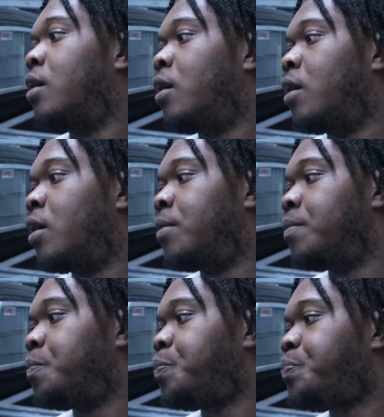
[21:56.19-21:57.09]

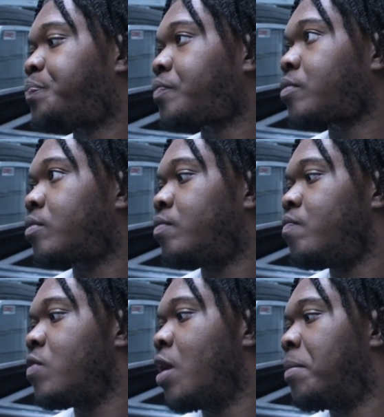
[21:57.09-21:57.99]

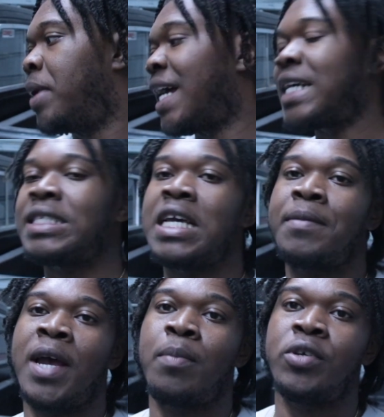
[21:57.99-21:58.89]
But like I
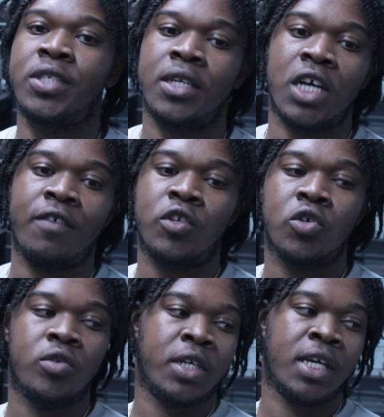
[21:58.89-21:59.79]
said, man, I appreciate y'all for
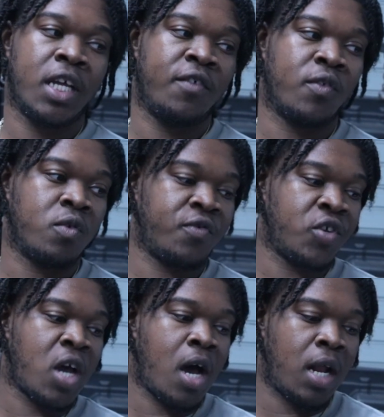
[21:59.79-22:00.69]
tuning in. If it weren't for
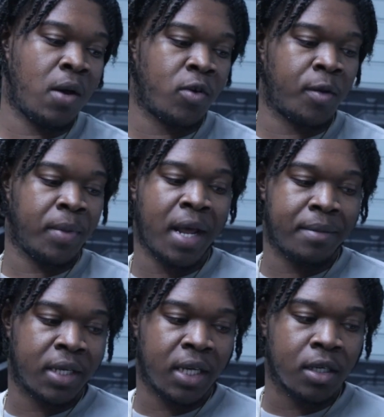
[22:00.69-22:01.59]
y'all, I wouldn't have been
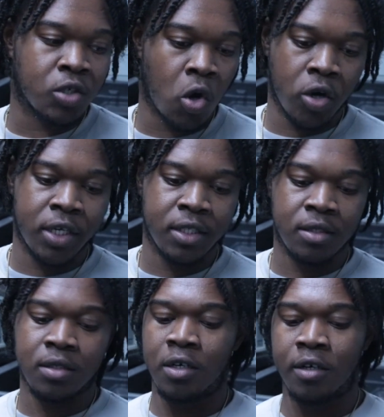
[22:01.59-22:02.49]
able to get this harness
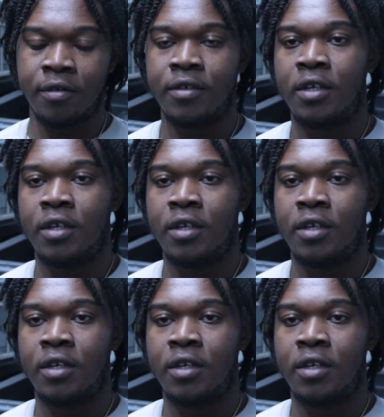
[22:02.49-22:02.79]
and stuff.